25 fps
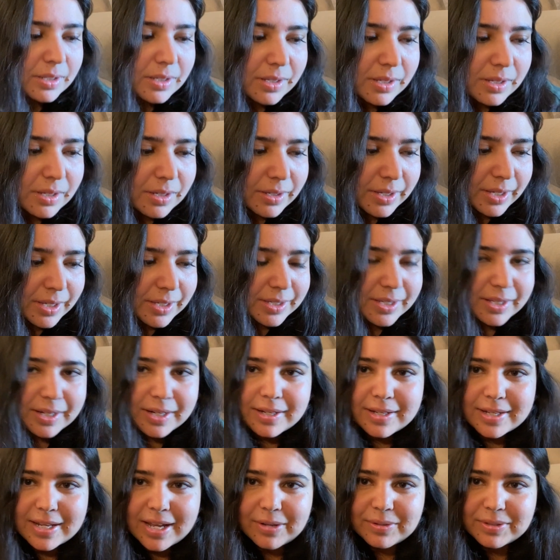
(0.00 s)
Okay, getting
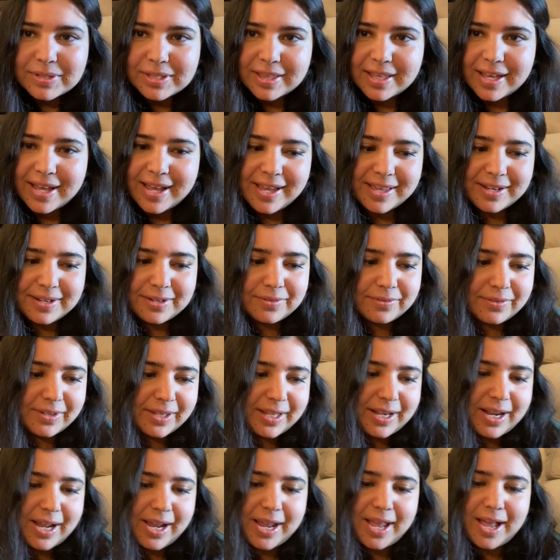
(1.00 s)
down to the end of it,
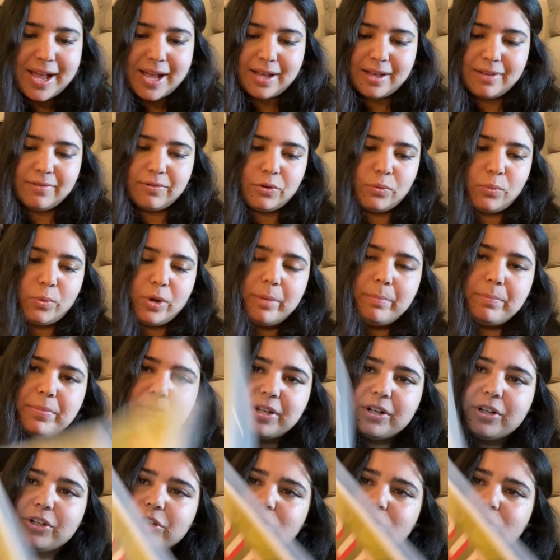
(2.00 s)
I have a Webb Pierce